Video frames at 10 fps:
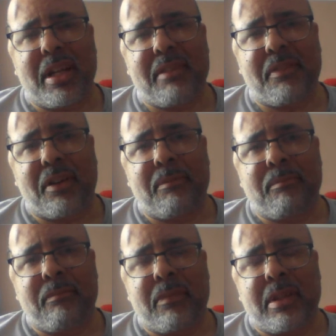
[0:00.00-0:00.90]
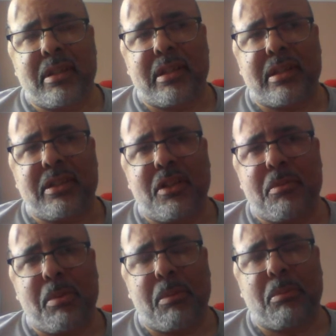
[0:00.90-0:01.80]
whatever. There's
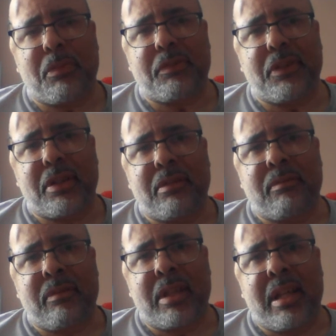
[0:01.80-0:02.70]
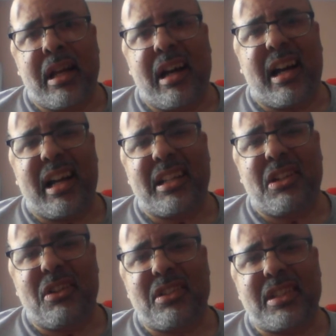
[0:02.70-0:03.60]
no problem with it. I
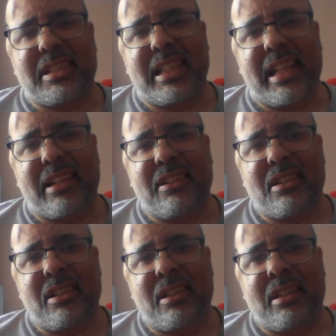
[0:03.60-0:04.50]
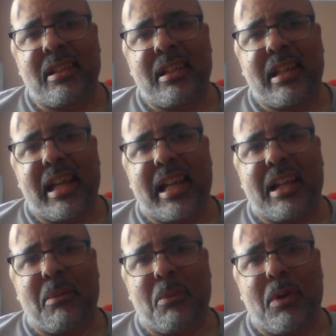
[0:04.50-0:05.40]
don't understand,
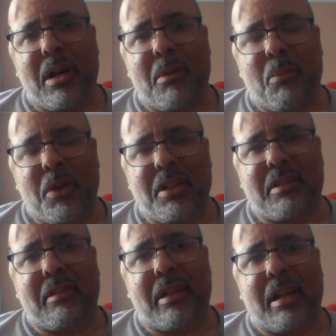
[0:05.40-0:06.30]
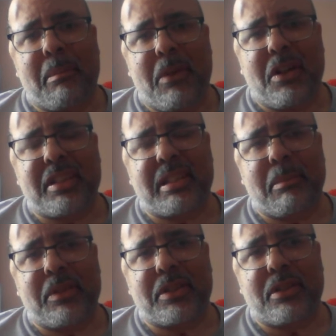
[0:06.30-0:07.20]
and I'm wondering, I'm
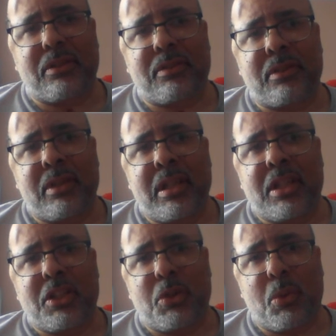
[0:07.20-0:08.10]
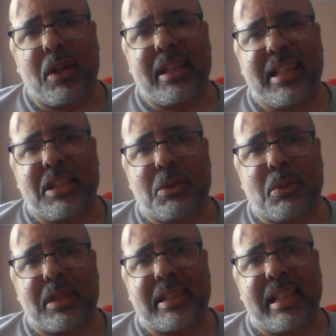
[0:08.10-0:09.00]
asking myself, do I need
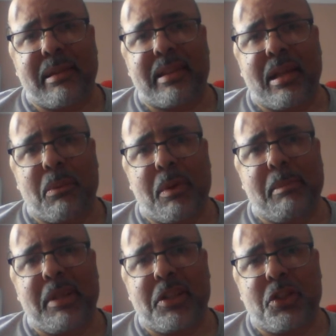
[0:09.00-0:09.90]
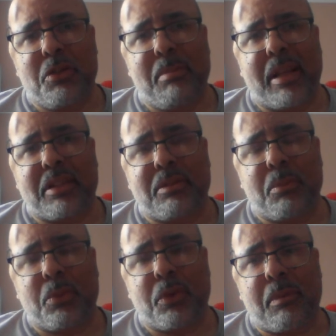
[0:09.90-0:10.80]
to accept that women do matter
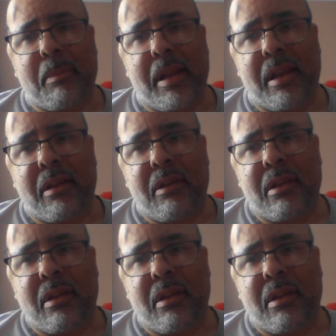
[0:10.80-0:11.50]
more than men?